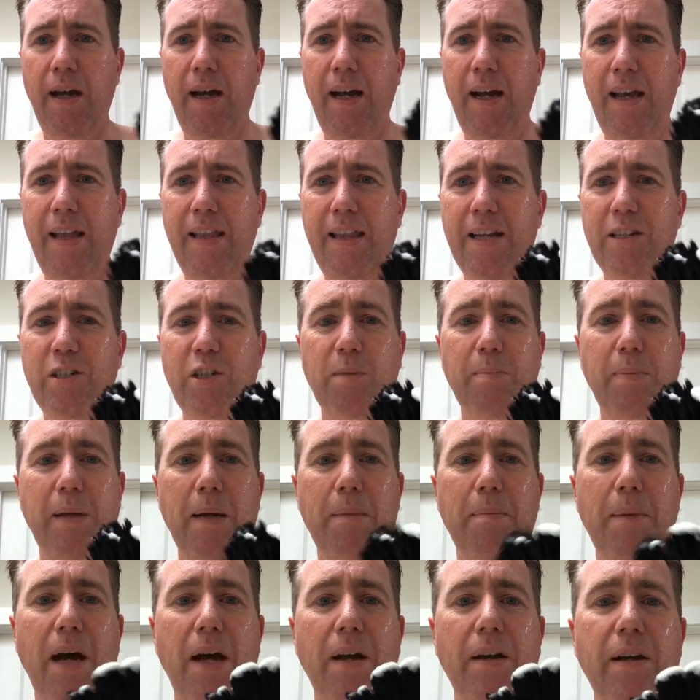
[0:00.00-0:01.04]
And that should be
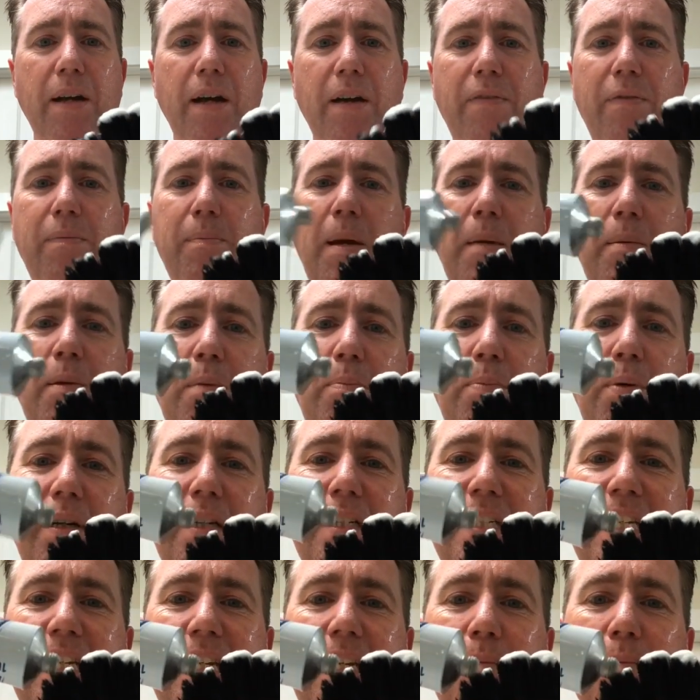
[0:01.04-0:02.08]
about enough. Maybe I'll put a
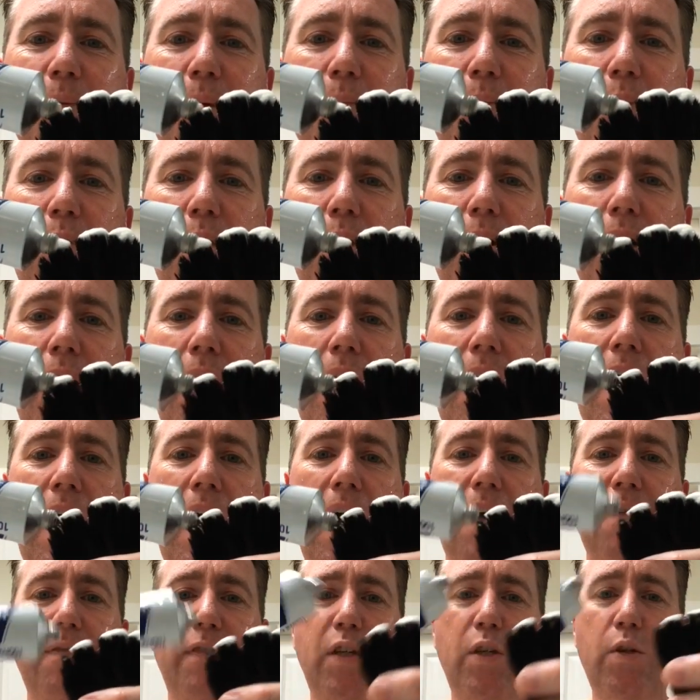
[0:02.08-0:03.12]
teeny bit more.
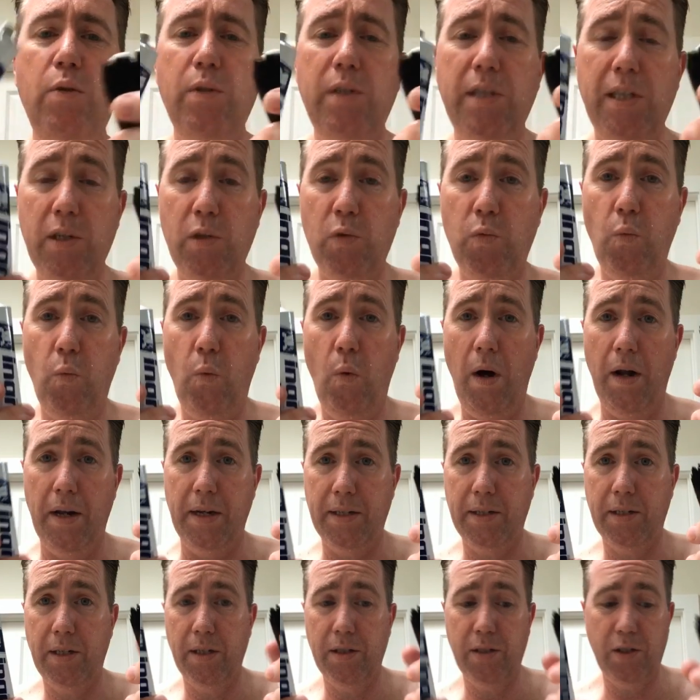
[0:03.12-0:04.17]
I've used this
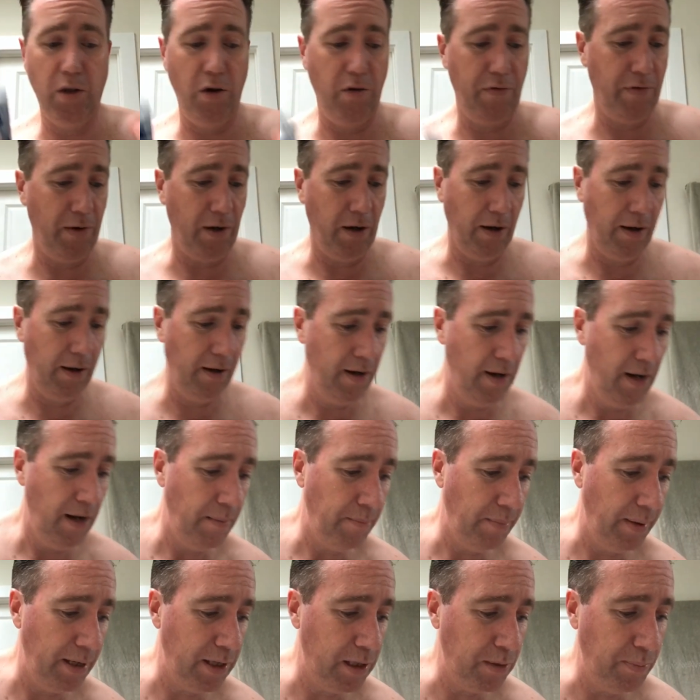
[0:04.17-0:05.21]
once so far,
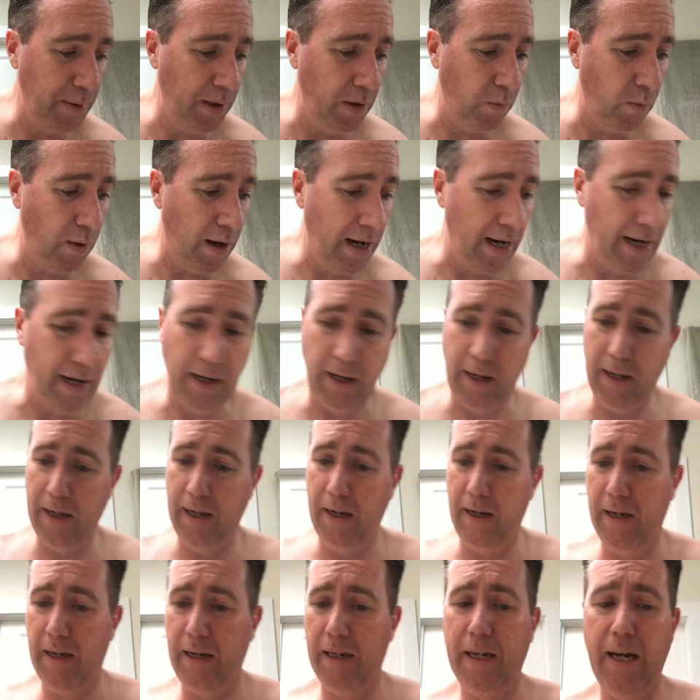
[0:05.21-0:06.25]
but it's been a while.
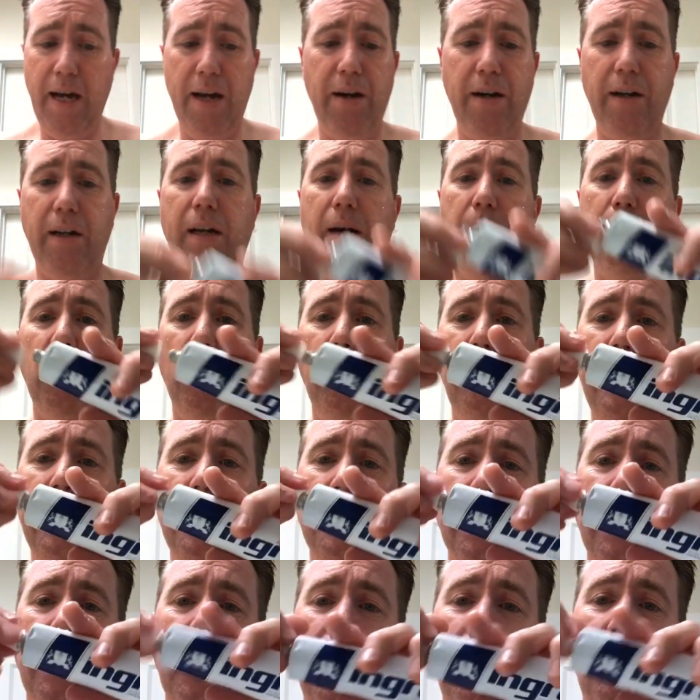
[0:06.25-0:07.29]
Uh, I got it a couple of
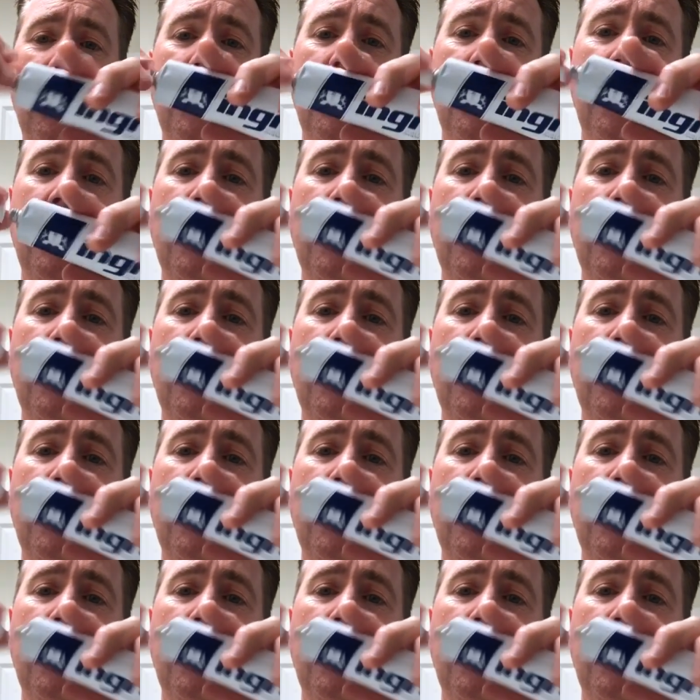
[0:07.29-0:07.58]
weeks ago.